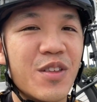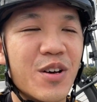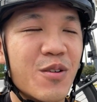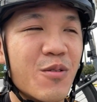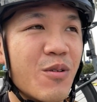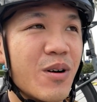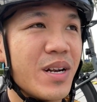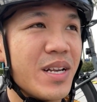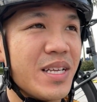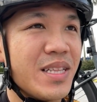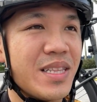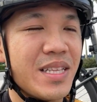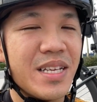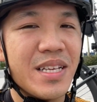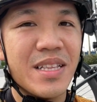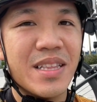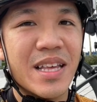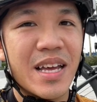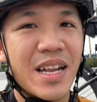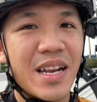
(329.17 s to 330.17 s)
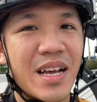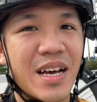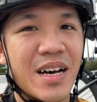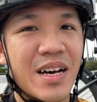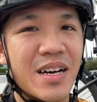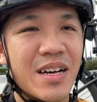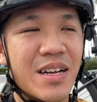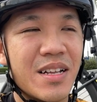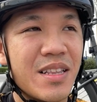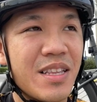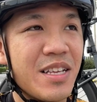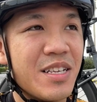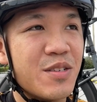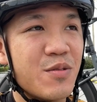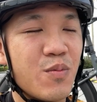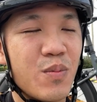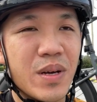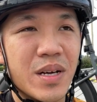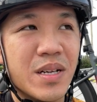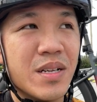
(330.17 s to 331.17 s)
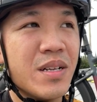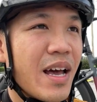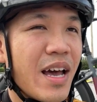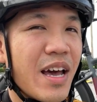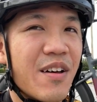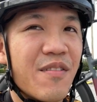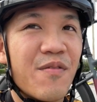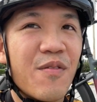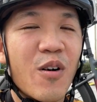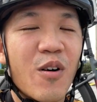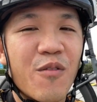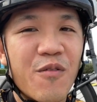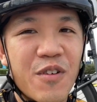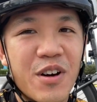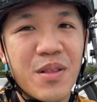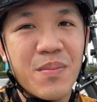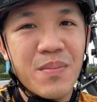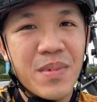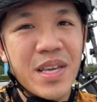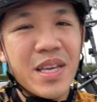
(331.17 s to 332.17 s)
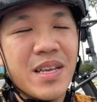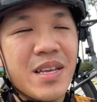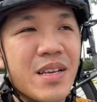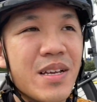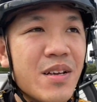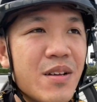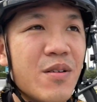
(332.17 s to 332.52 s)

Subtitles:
the quality that this wheel have offered me.